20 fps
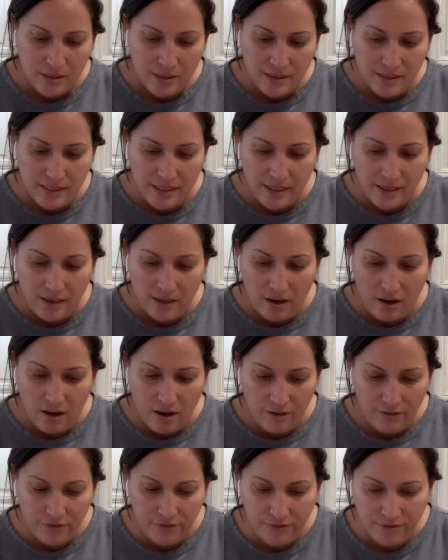take it
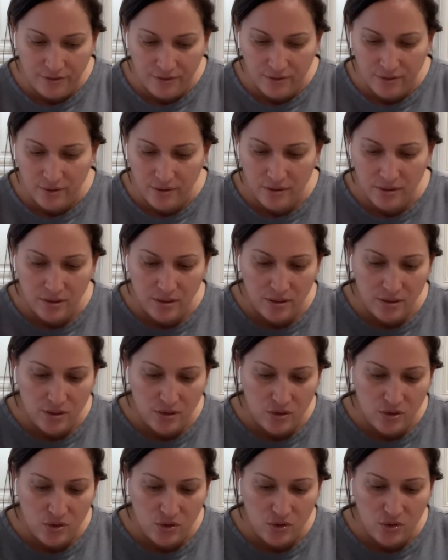off.
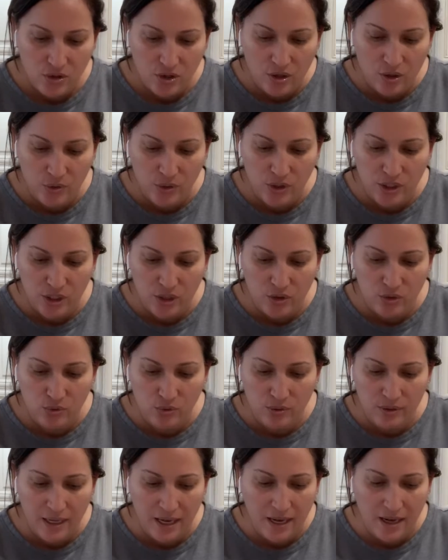So you can
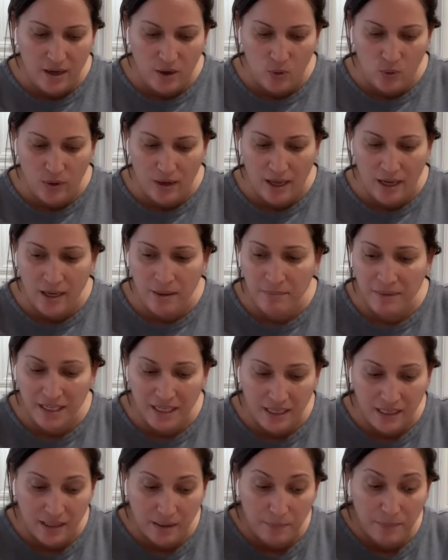do that, or I am gonna
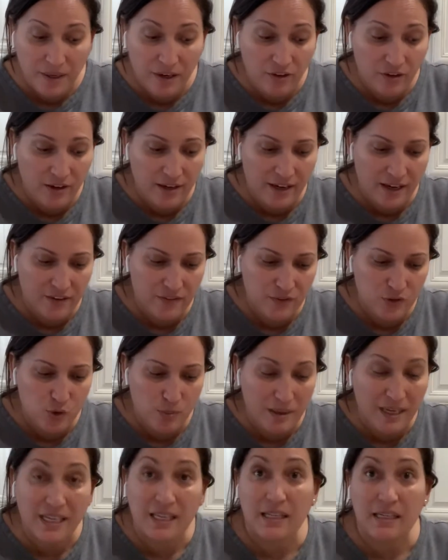get a paring knife to
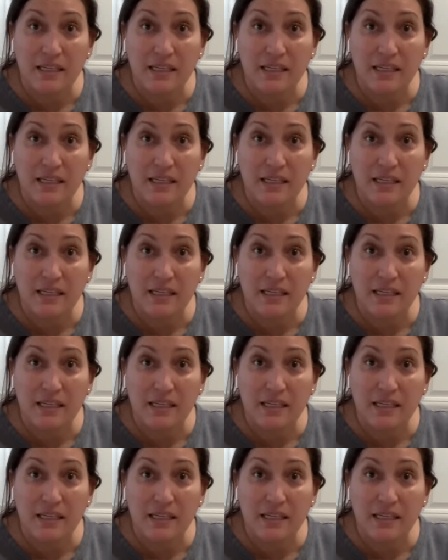make it